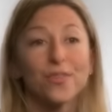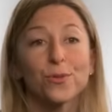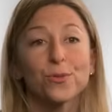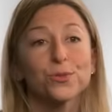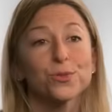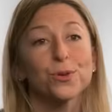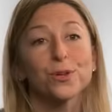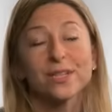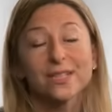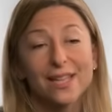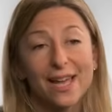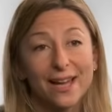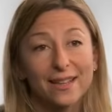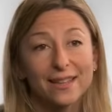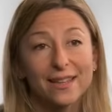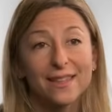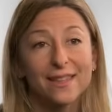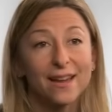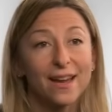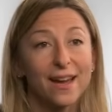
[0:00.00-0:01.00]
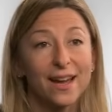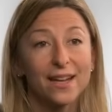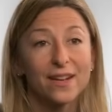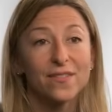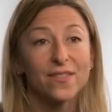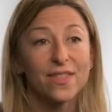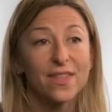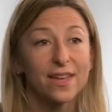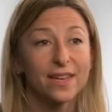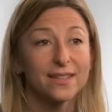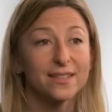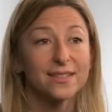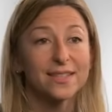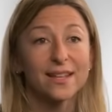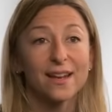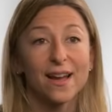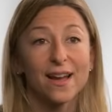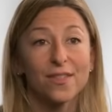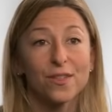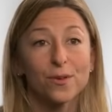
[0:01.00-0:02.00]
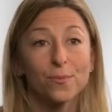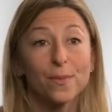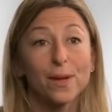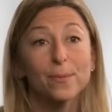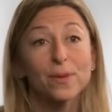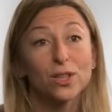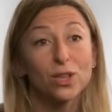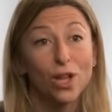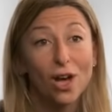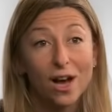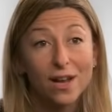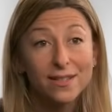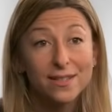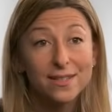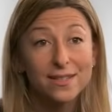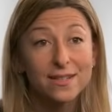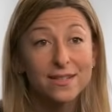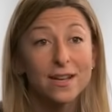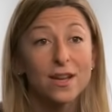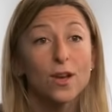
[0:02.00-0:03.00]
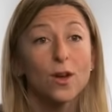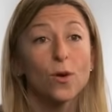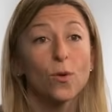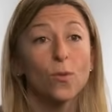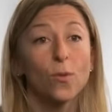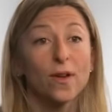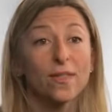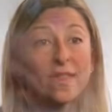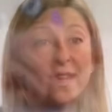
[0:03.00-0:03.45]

those are exactly the kind of things that either may be lost when